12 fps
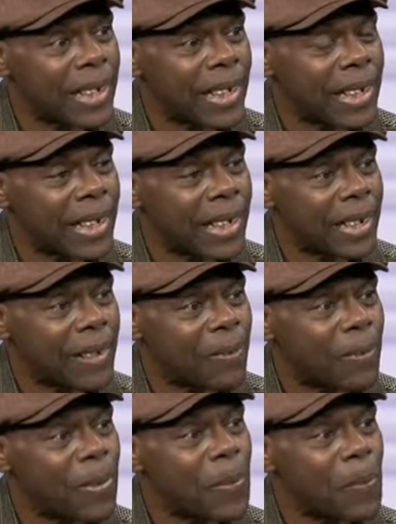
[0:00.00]
uh,
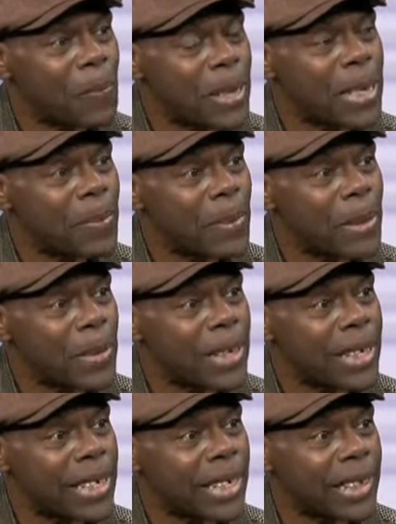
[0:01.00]
for many, many,
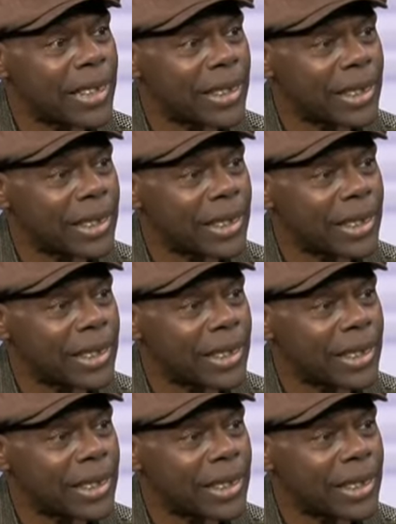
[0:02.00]
many years.